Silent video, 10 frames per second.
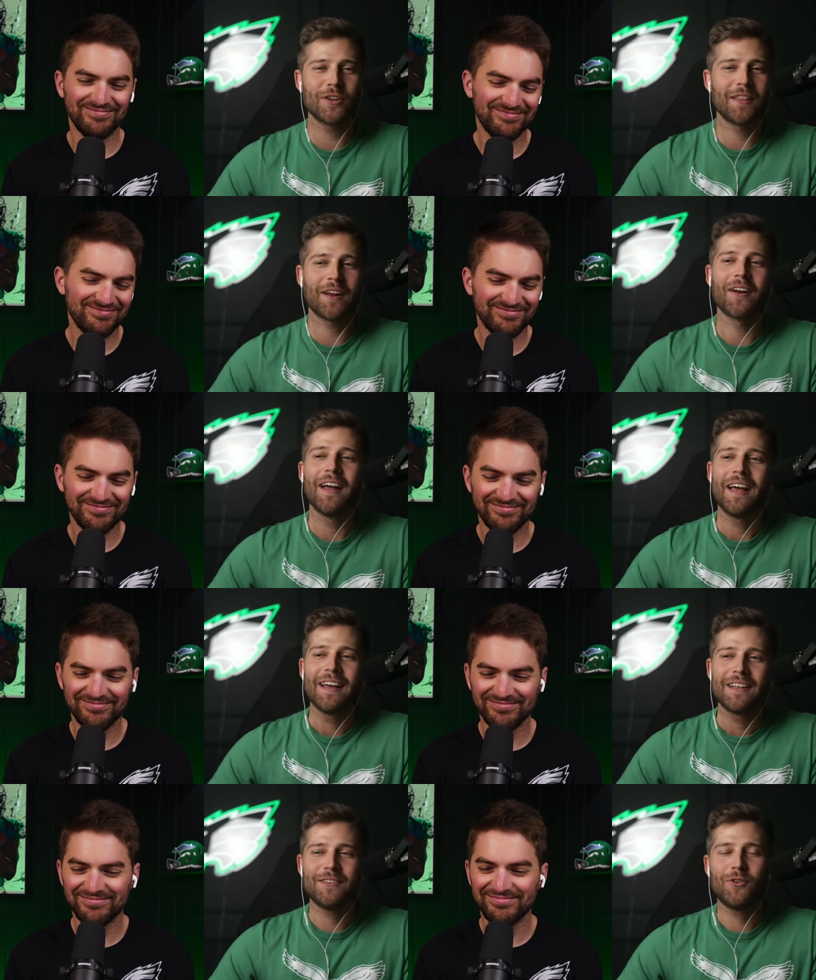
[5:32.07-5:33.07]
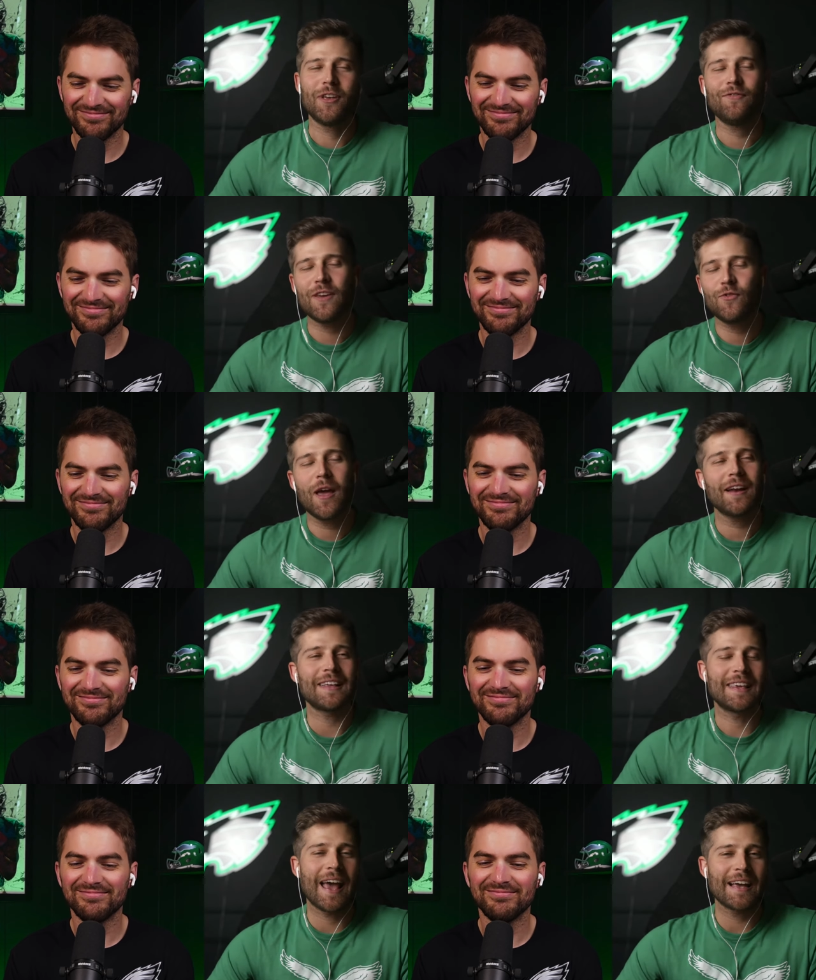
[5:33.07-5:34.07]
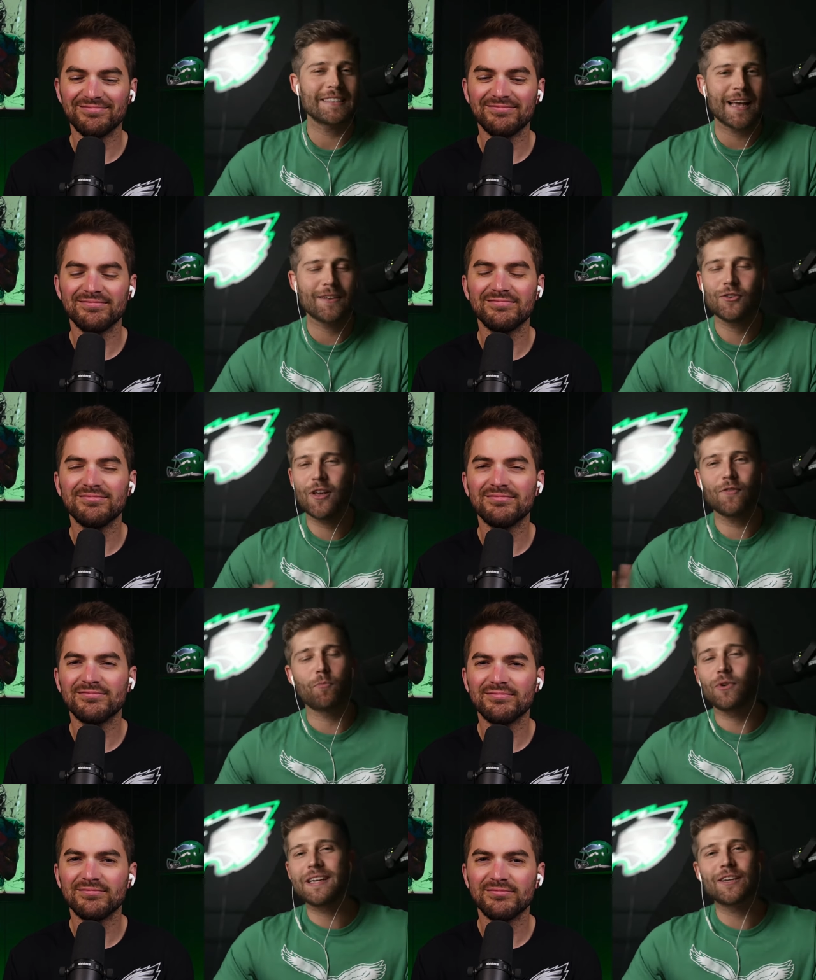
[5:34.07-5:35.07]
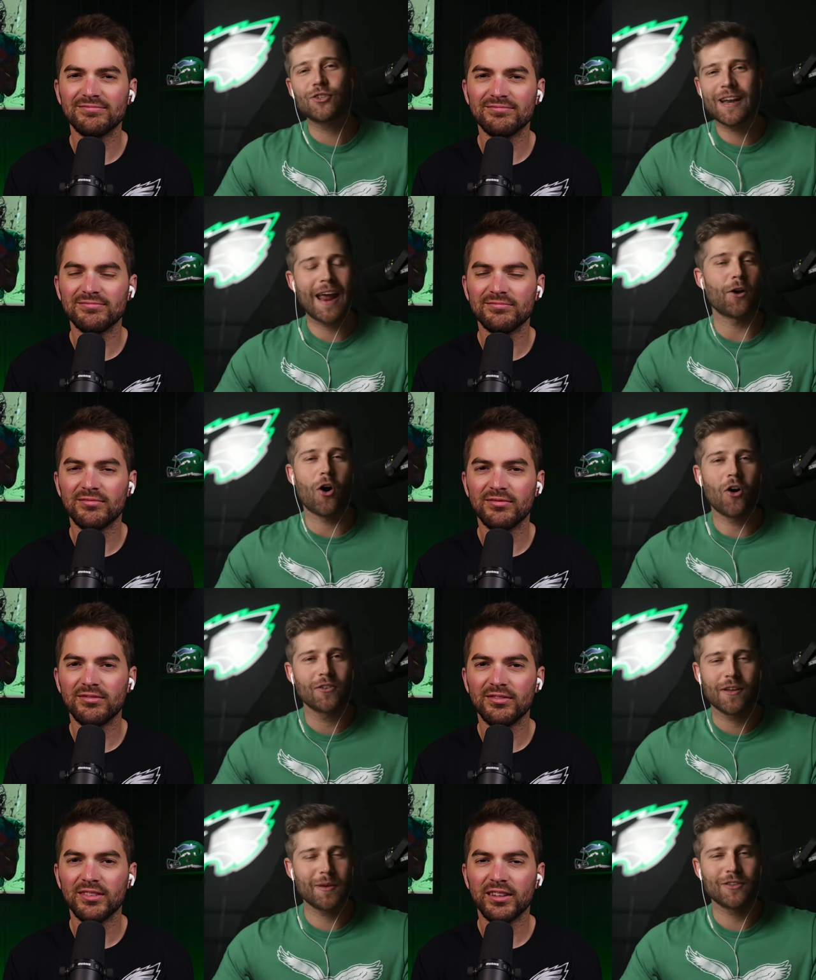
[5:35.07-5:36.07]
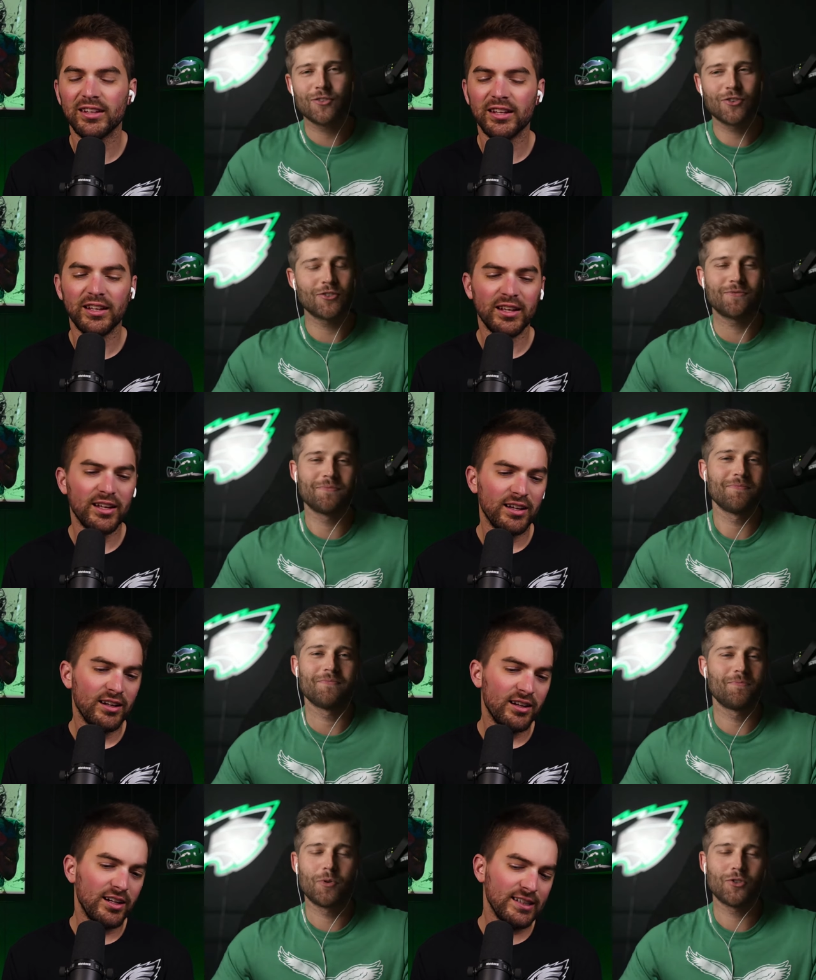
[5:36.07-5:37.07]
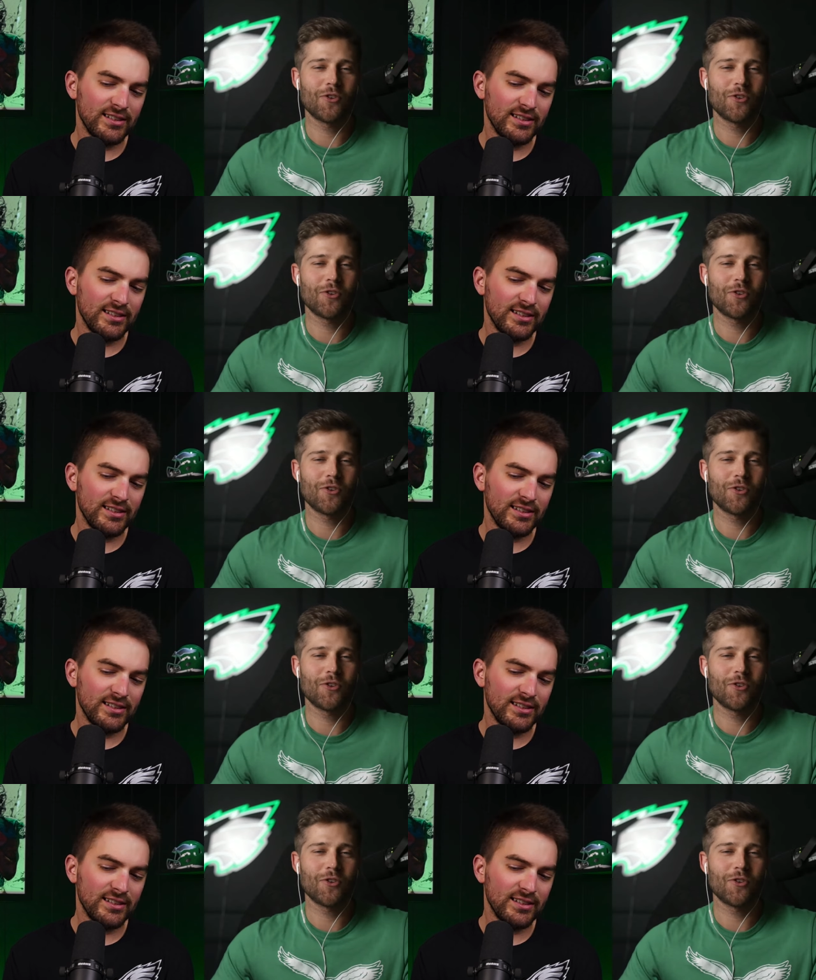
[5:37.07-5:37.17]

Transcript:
Speaker 1: there. If, if you had to guess, uh, do you have a prediction at all? I mean, to just put you on the